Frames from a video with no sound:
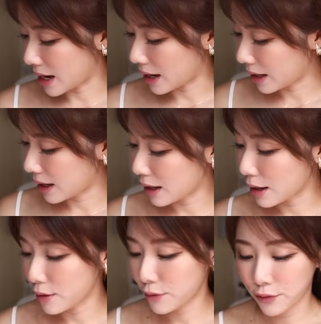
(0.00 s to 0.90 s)
I
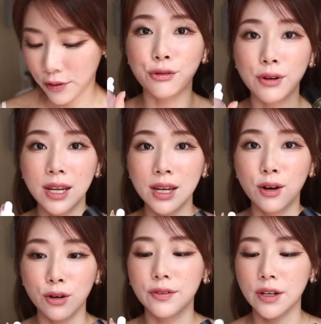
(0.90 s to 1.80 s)
have 3
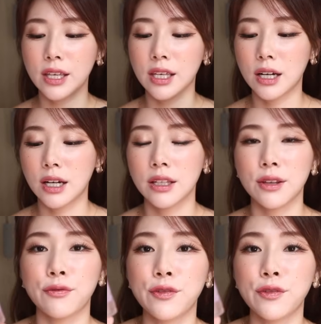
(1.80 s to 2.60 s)
over here. The